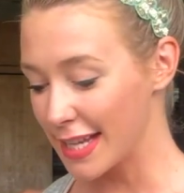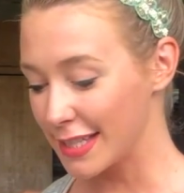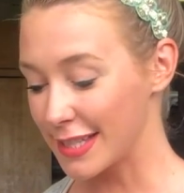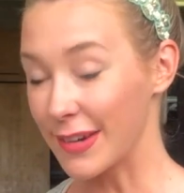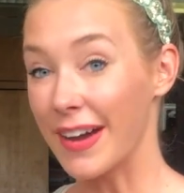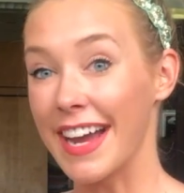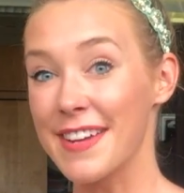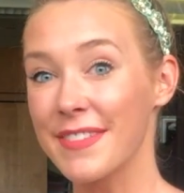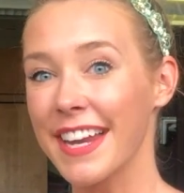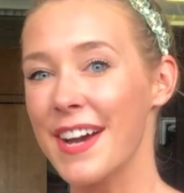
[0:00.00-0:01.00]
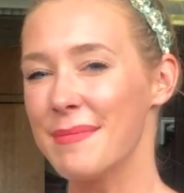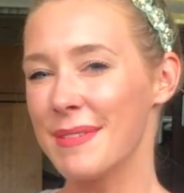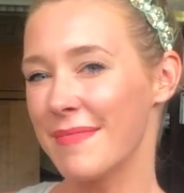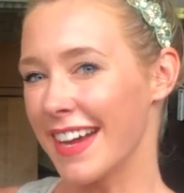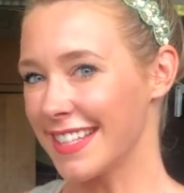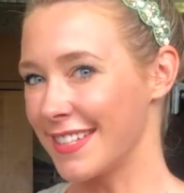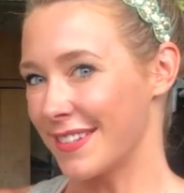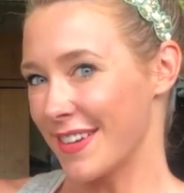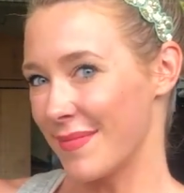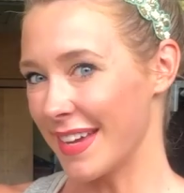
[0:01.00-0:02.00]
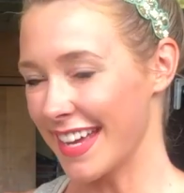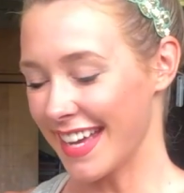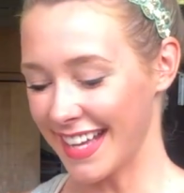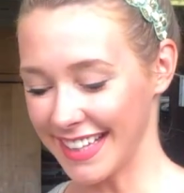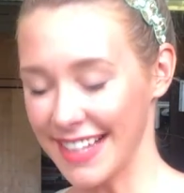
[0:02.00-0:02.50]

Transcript: So I'm gonna open my doorbell.